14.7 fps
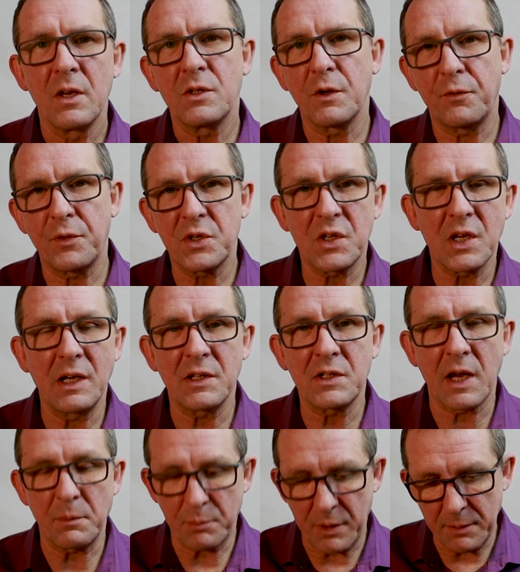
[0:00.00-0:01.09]
to
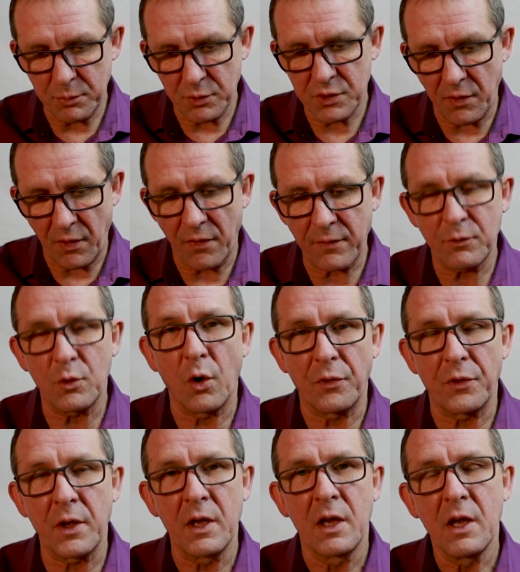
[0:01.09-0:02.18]
facilitate people so that they've got
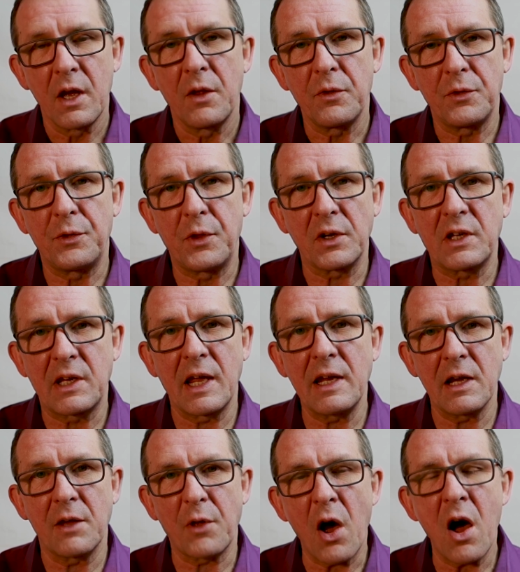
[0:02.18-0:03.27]
the
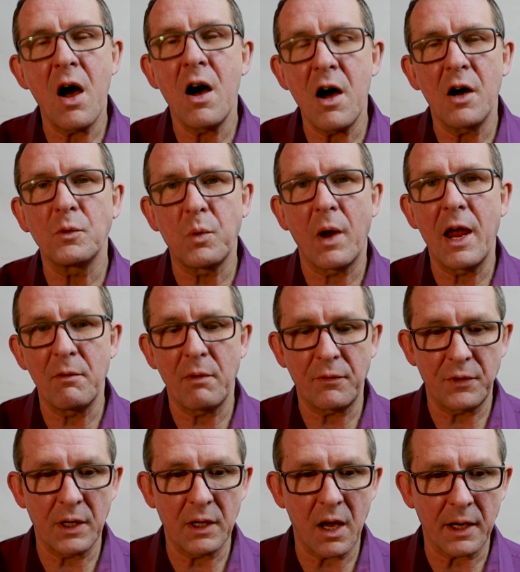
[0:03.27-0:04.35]
gear, the hardware,
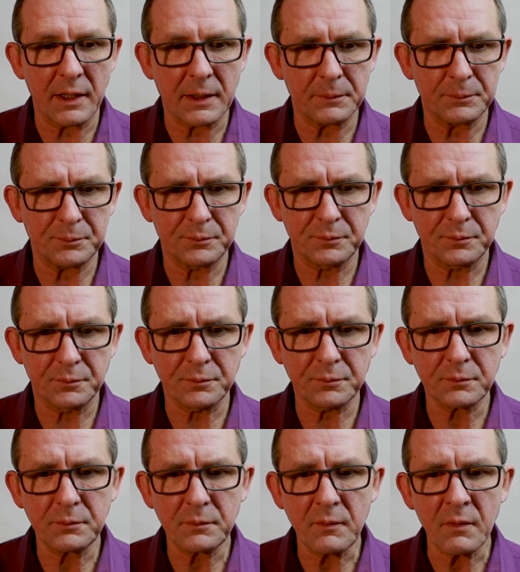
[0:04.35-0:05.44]
if you like.
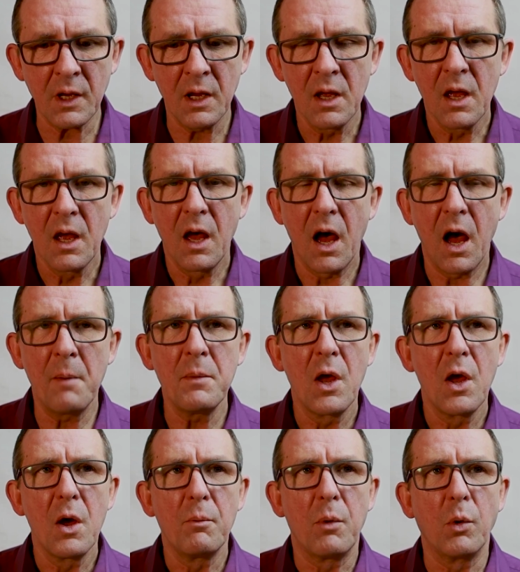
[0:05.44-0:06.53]
But
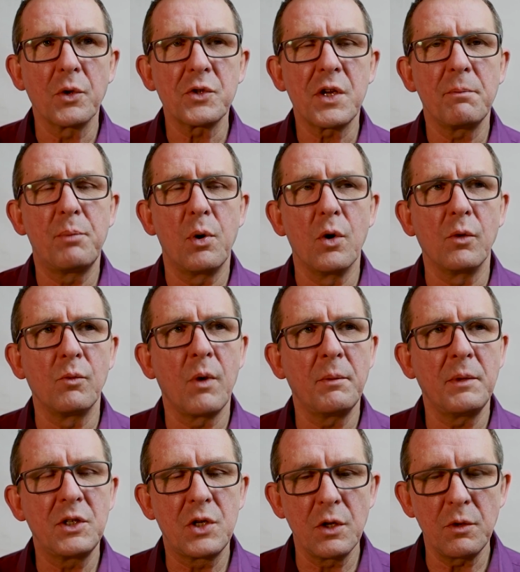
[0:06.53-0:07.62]
what's important when
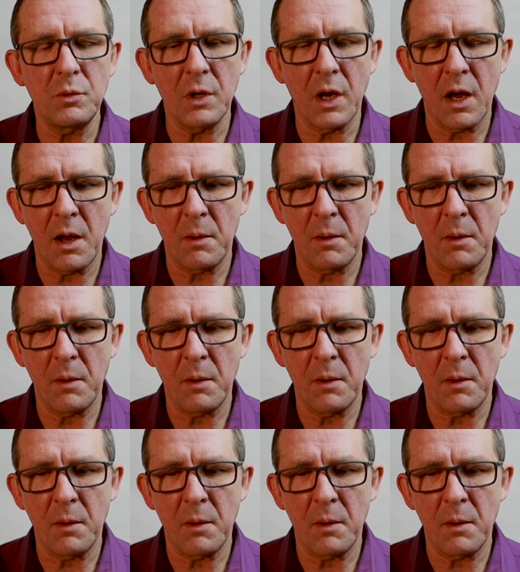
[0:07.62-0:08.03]
we do